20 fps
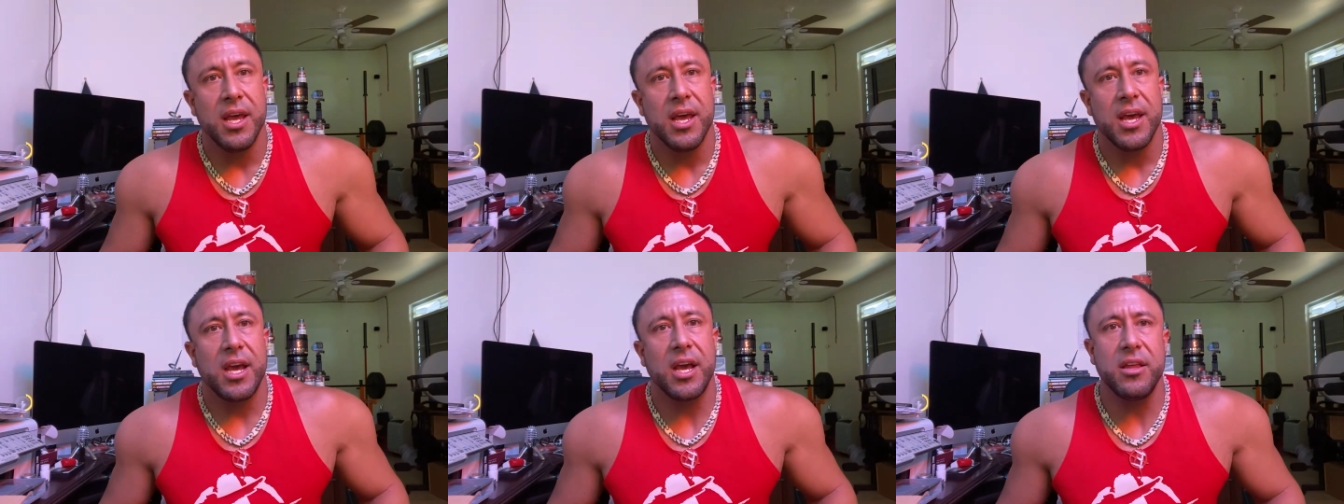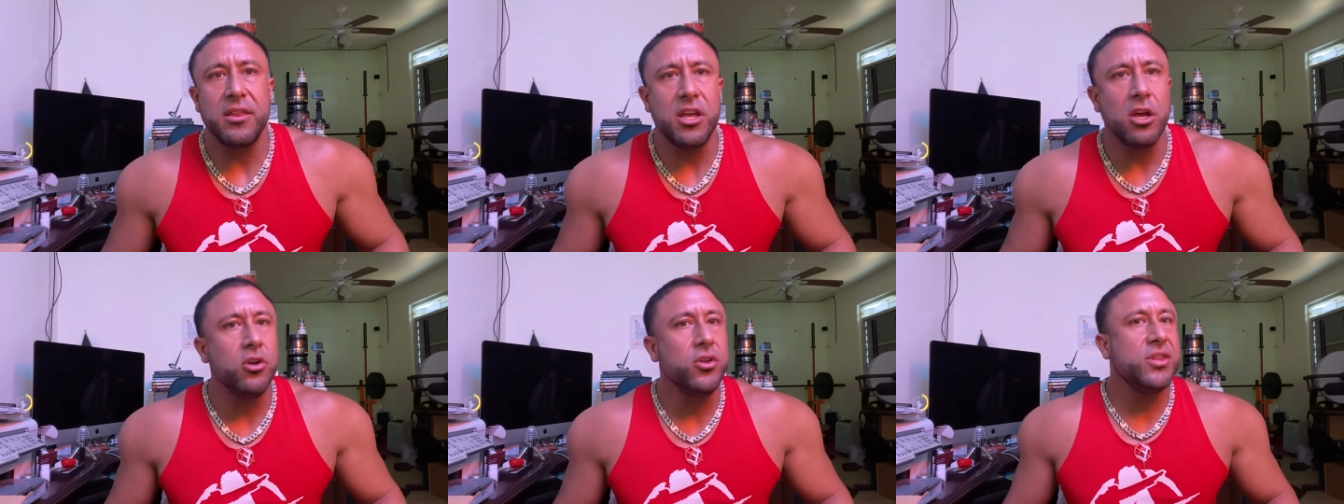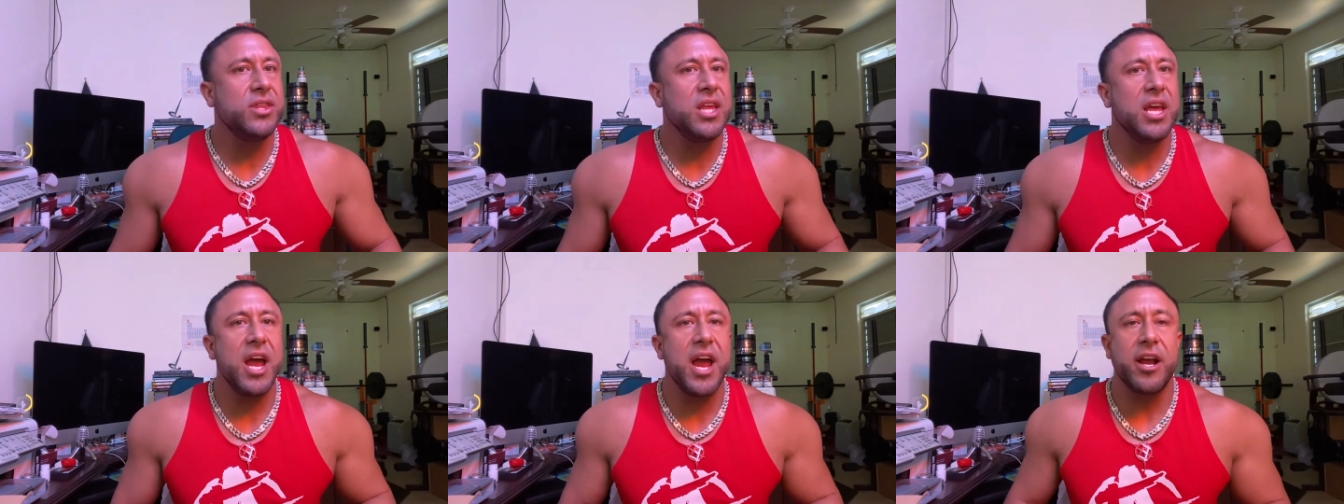and the only
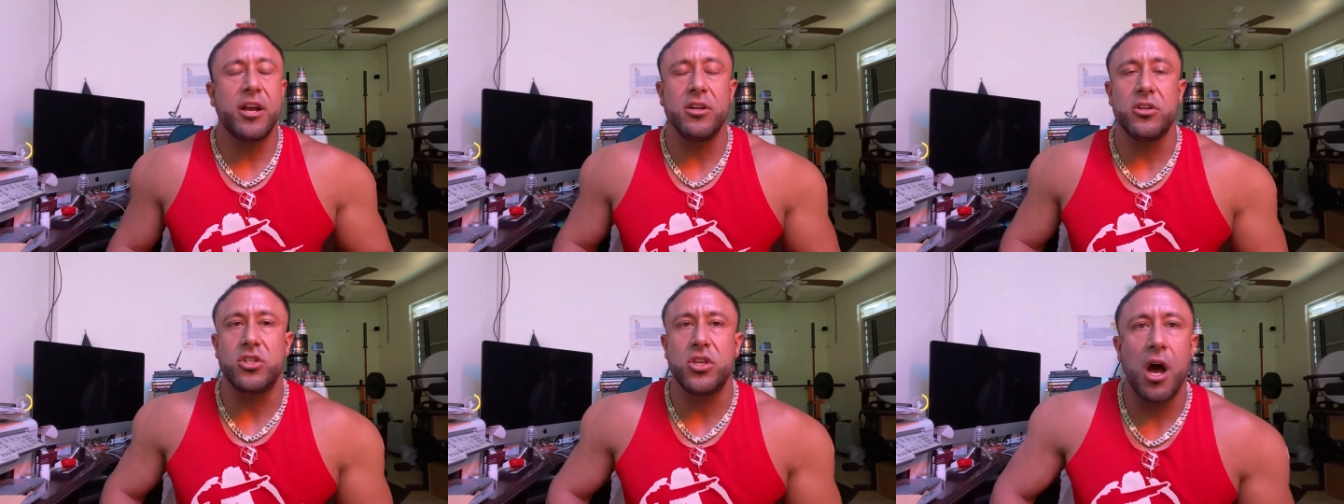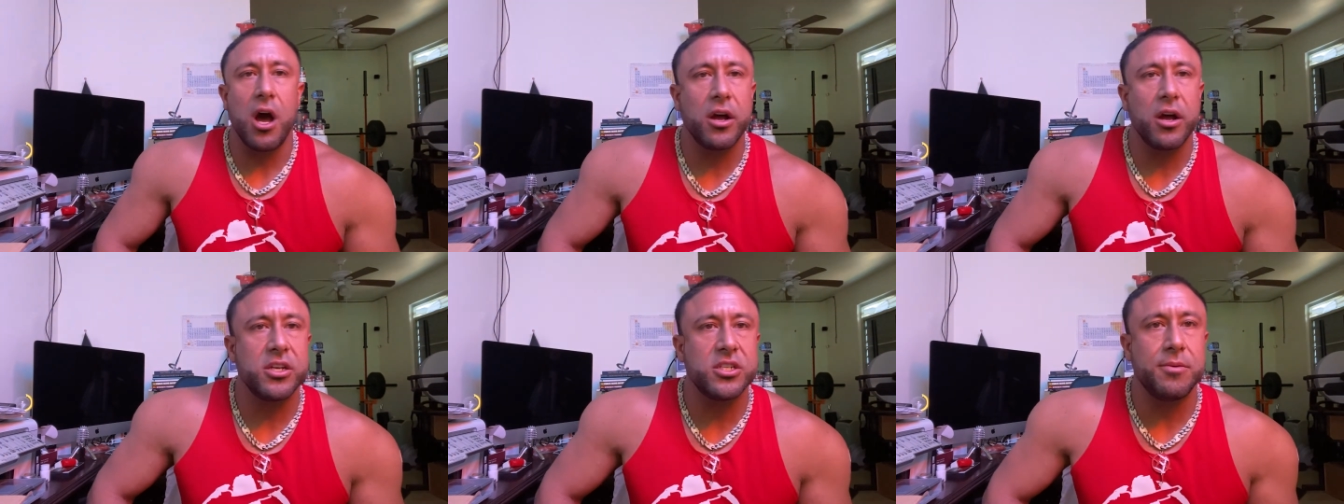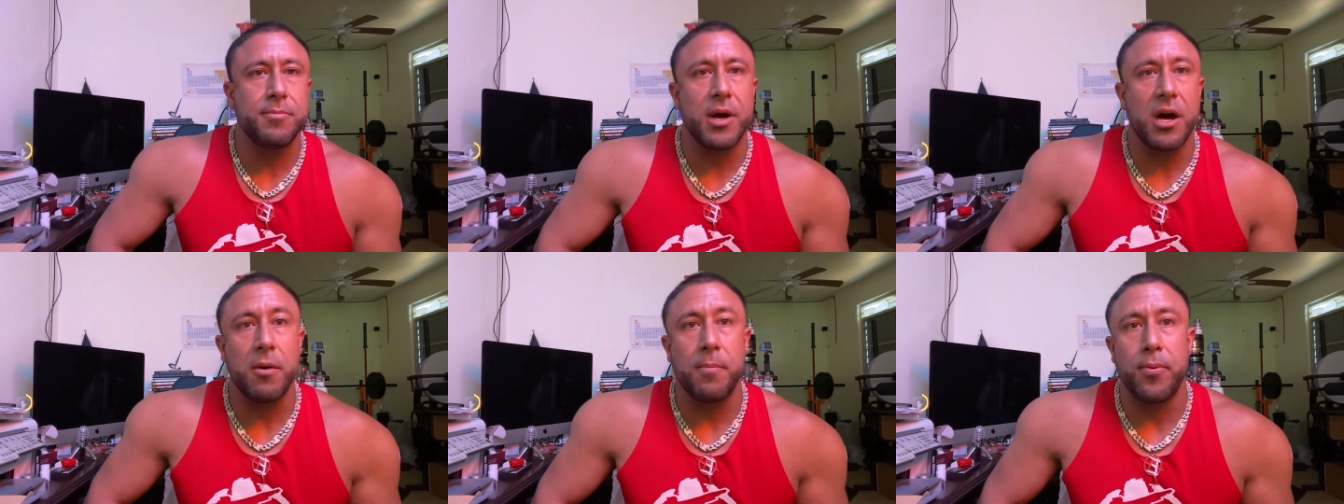thing I could talk is
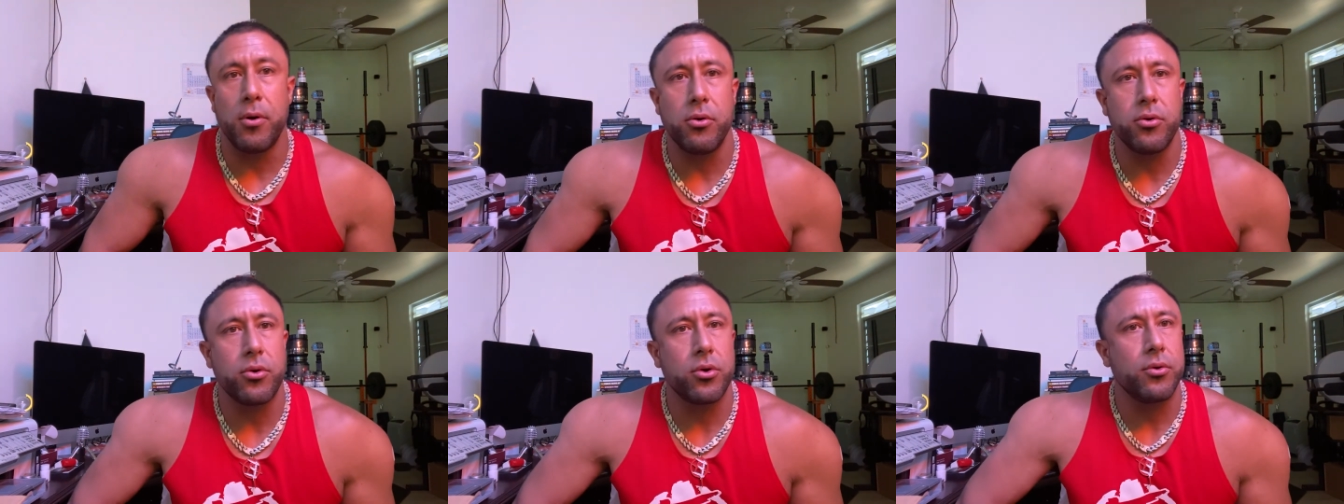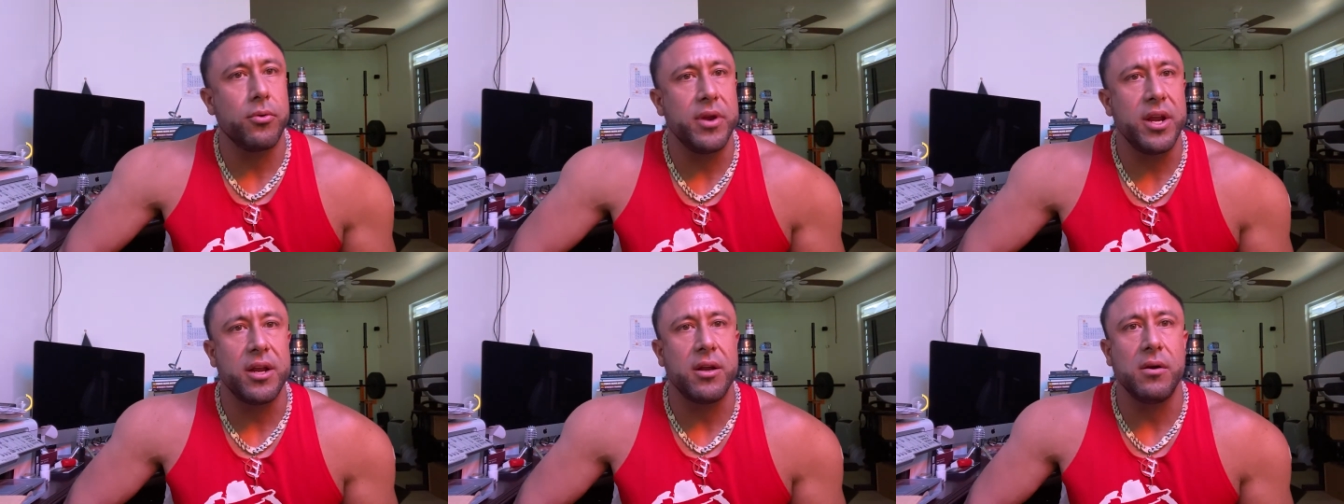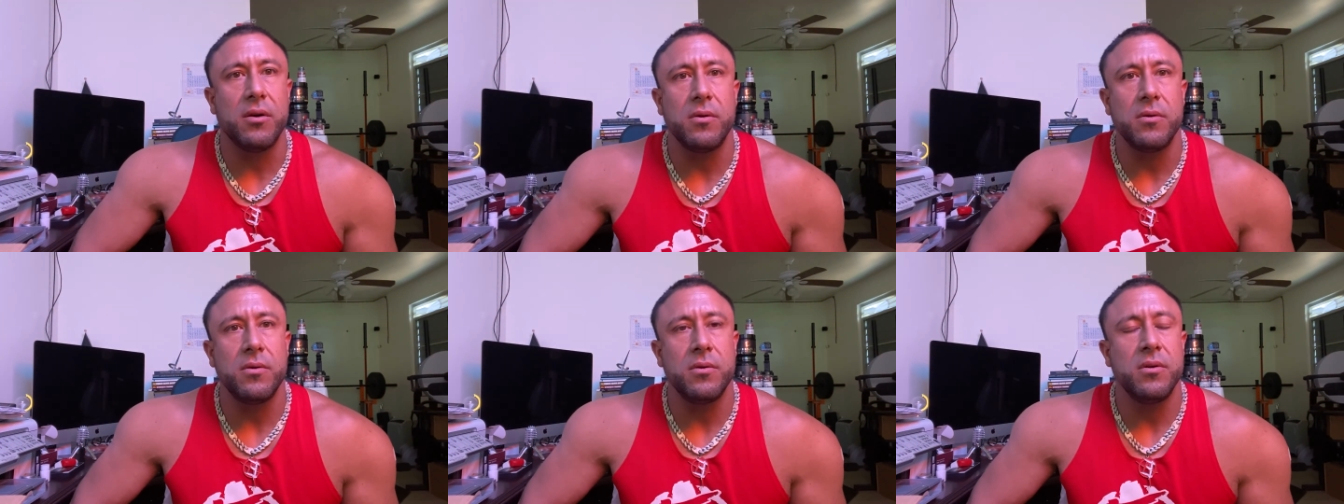about Puerto Rico.